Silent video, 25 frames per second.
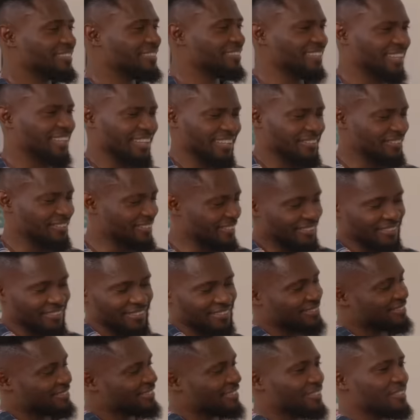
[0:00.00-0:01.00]
Yeah,
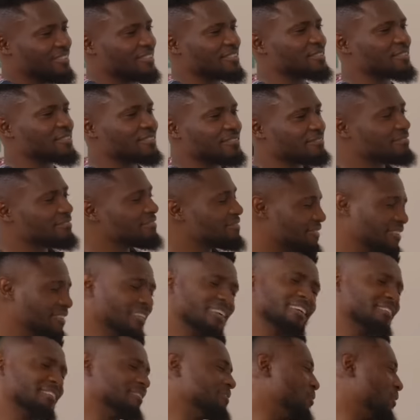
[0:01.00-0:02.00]
it doesn't.
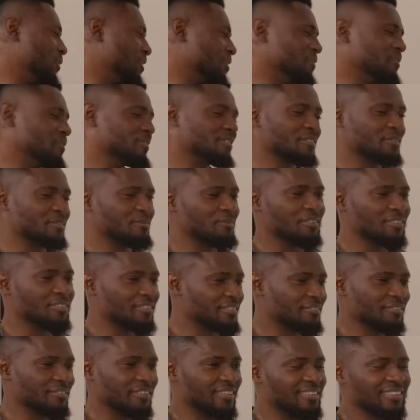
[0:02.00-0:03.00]
You can use this one,
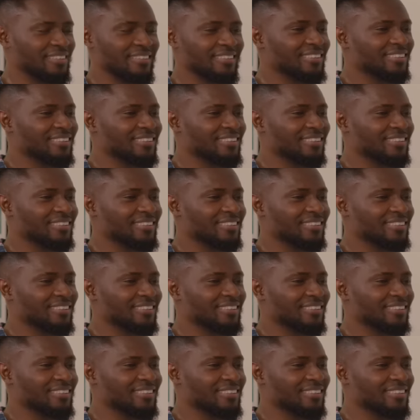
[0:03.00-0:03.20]
it's fine.